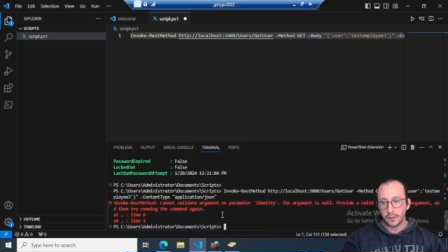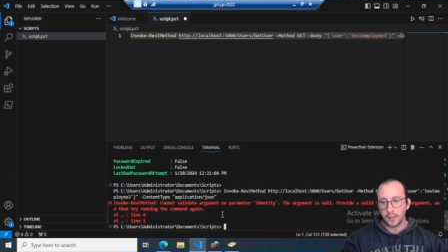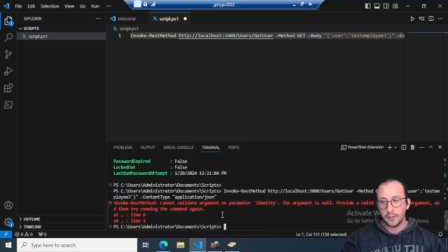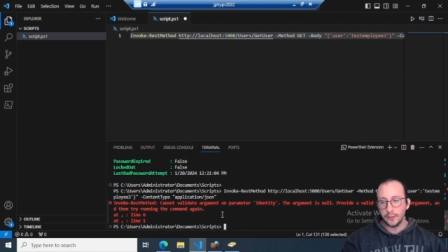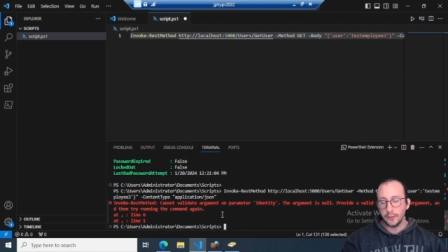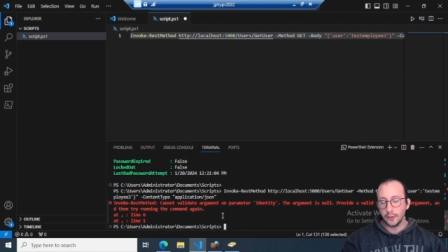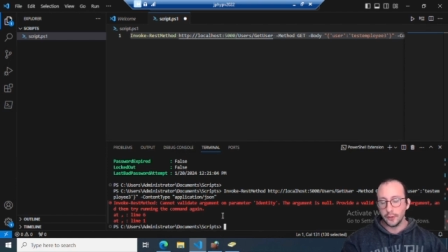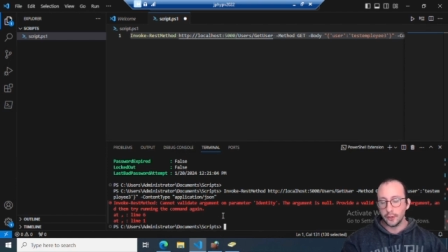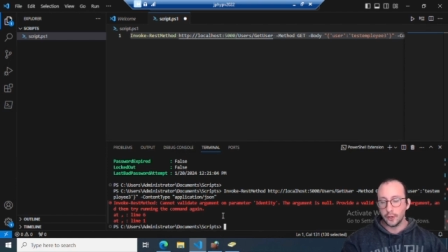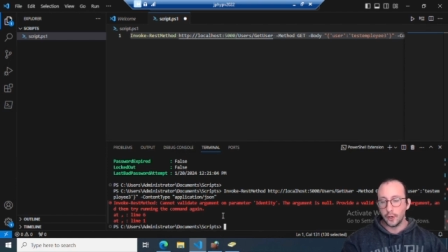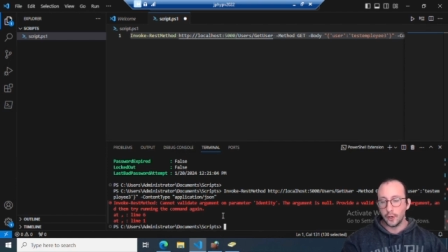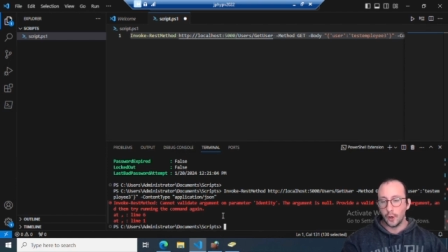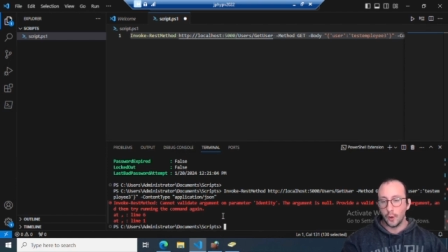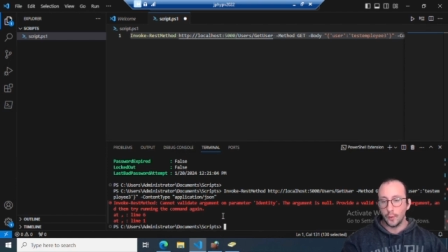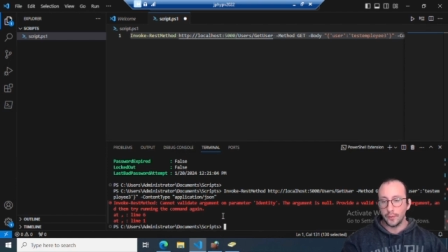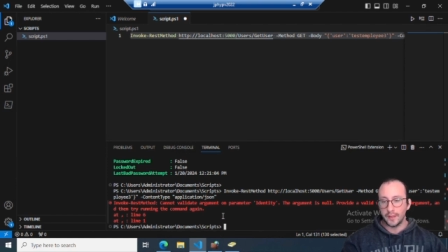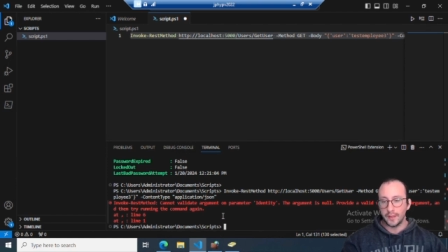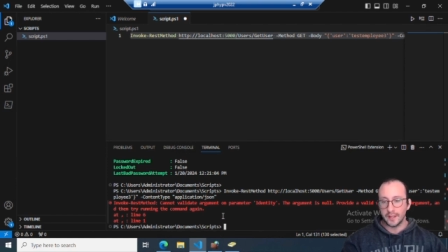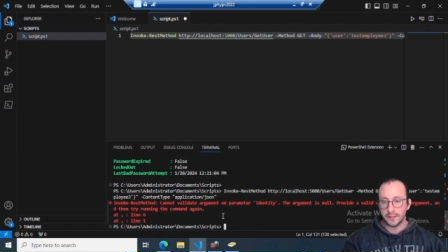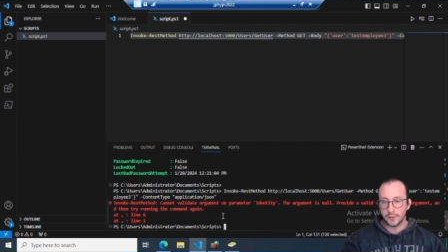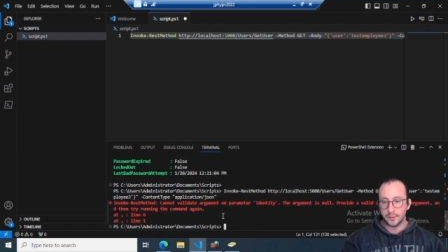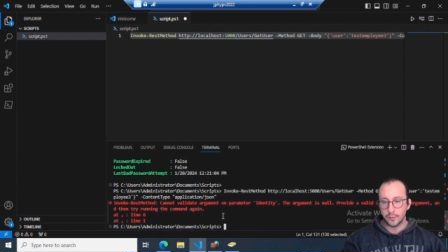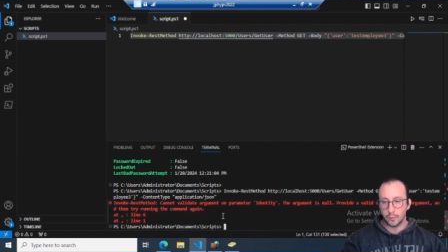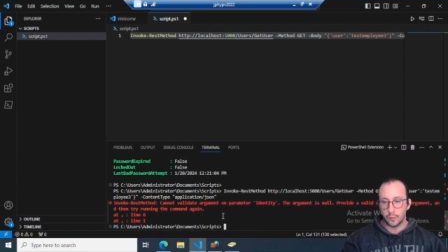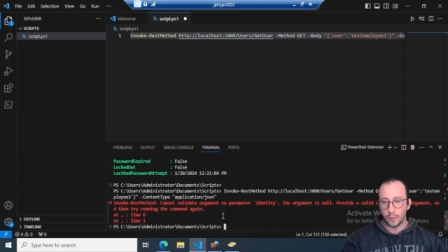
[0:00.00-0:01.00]
the code
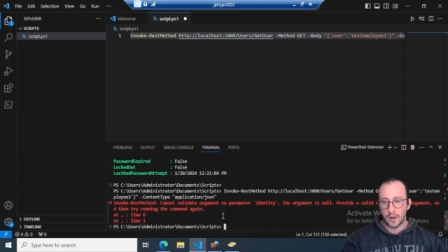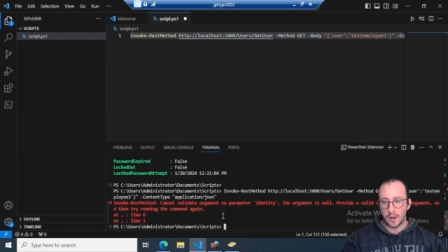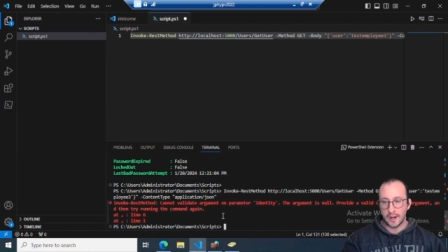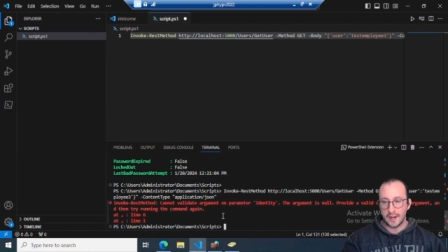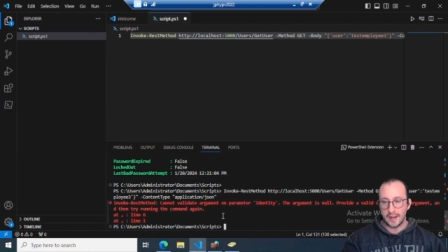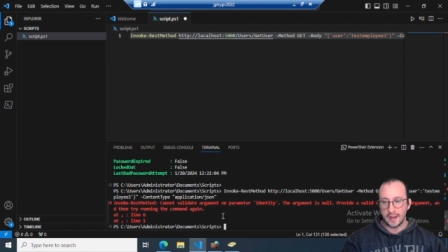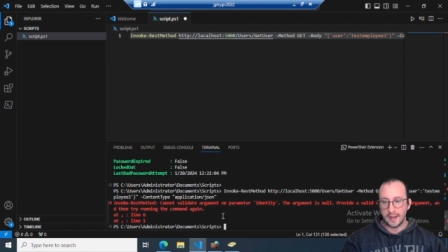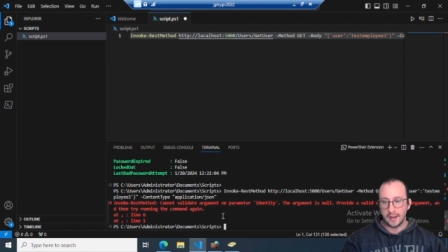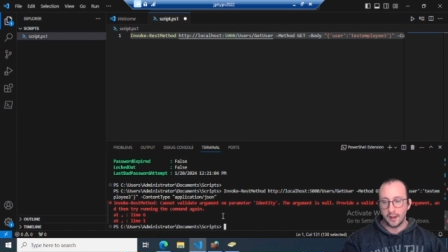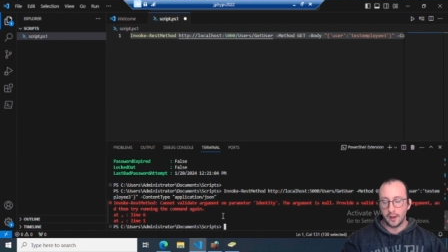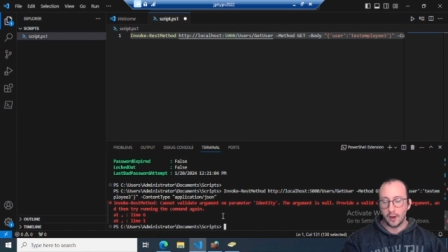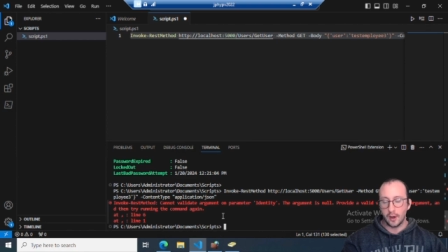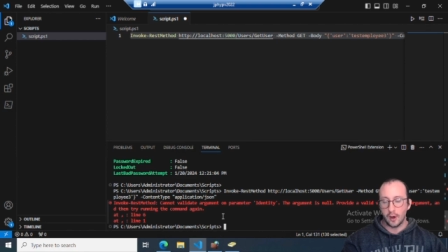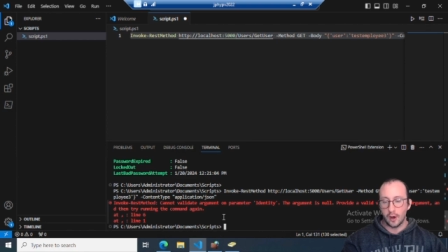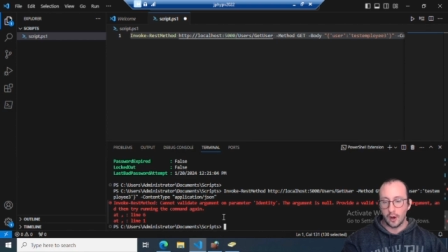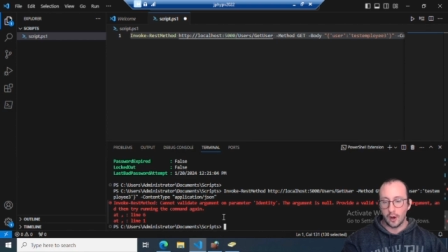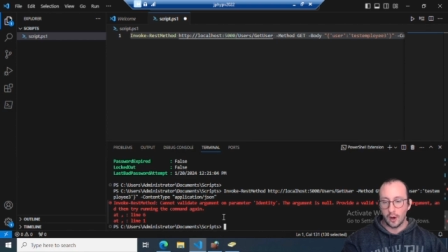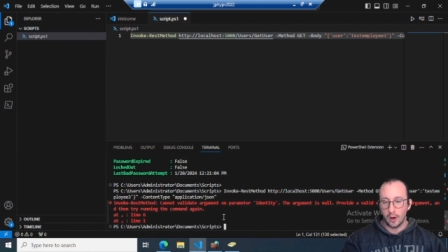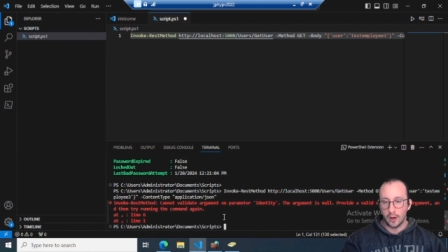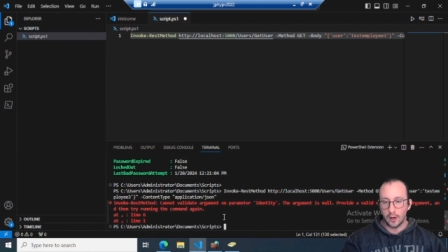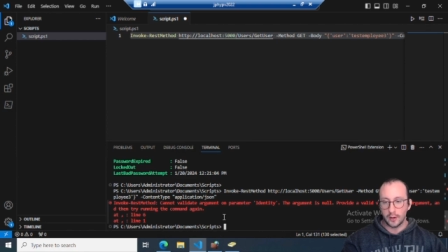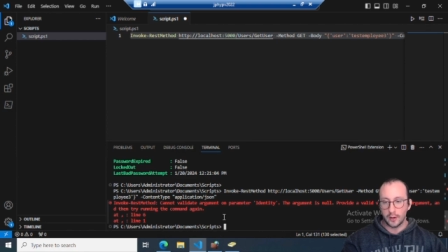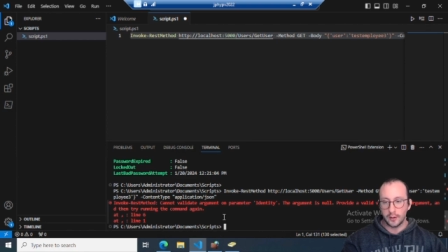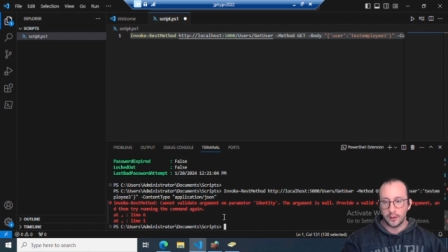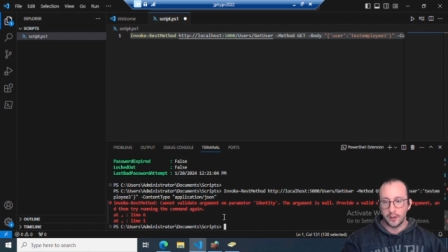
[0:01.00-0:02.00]
that's running
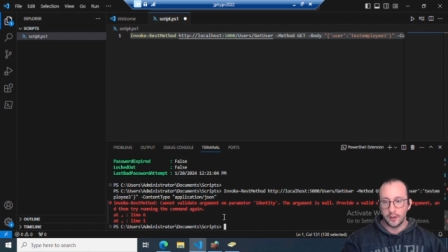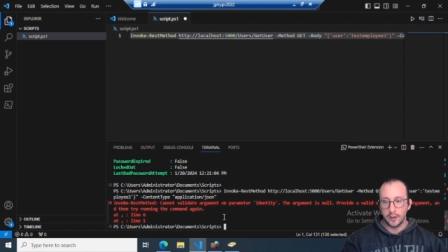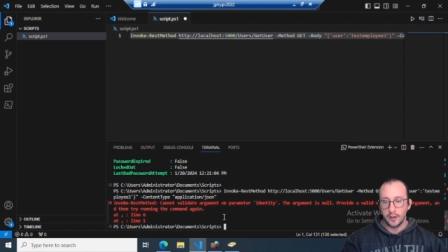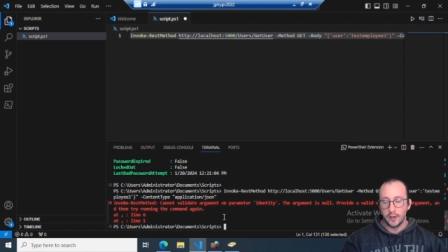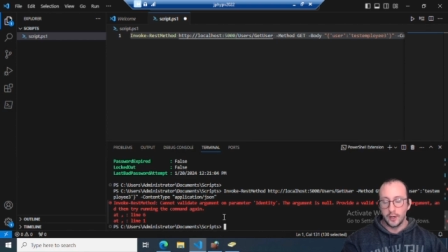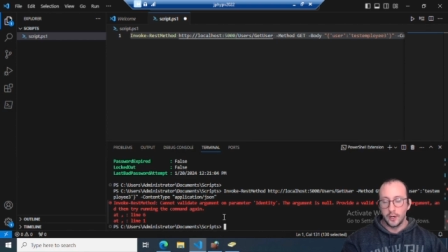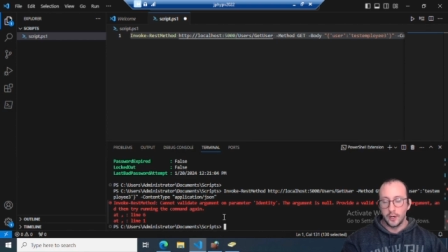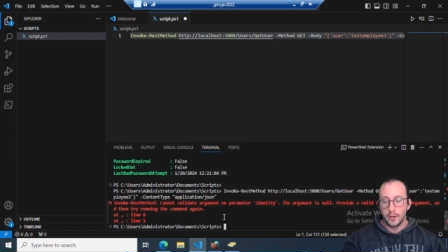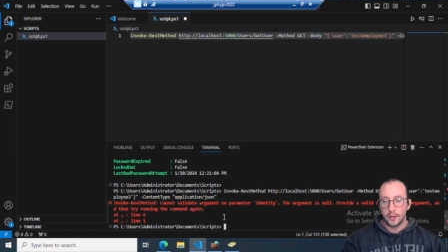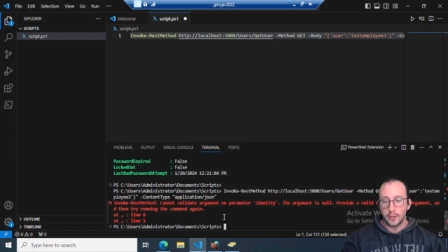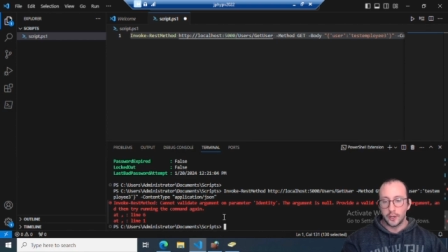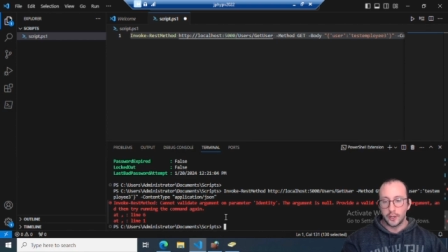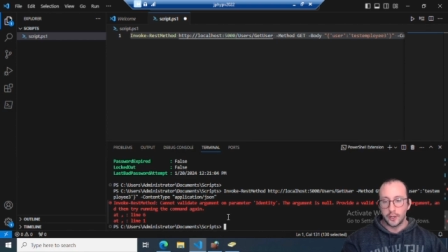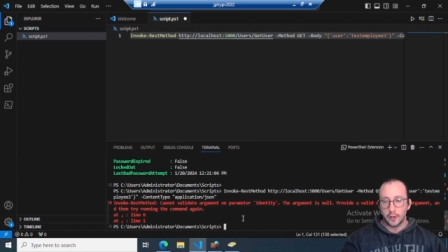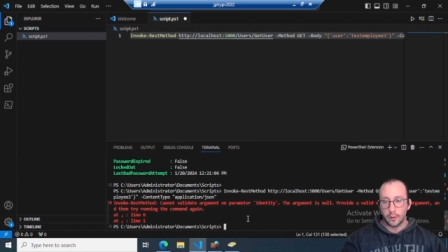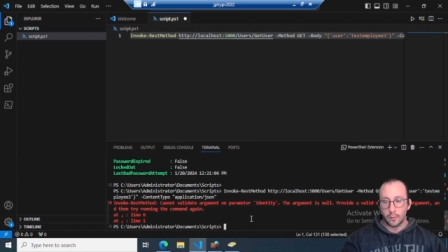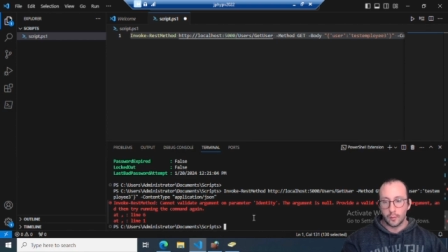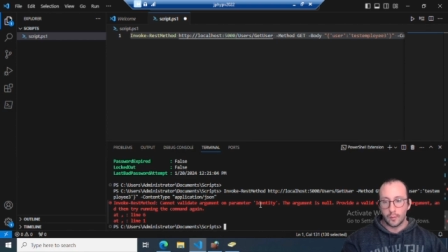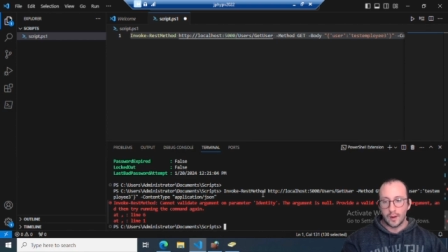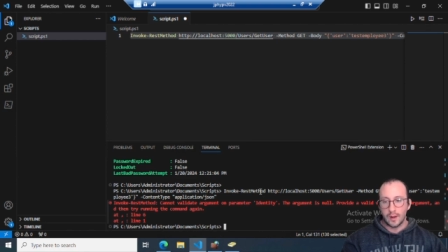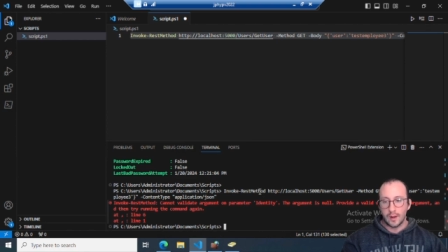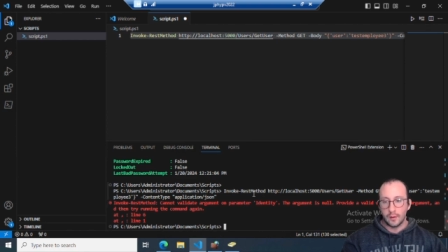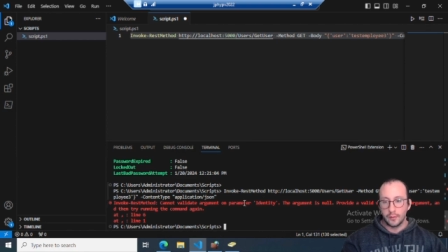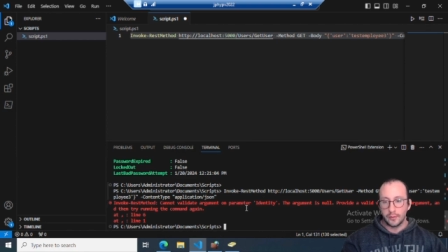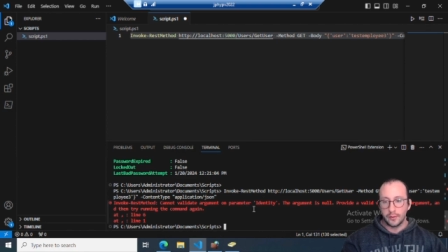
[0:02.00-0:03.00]
on your
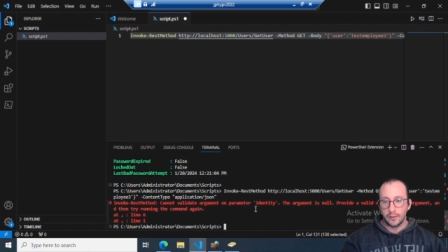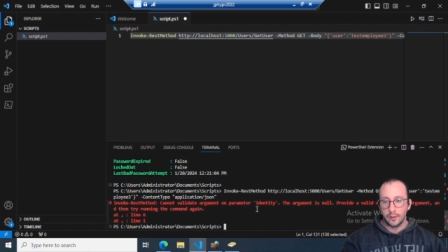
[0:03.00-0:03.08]
route.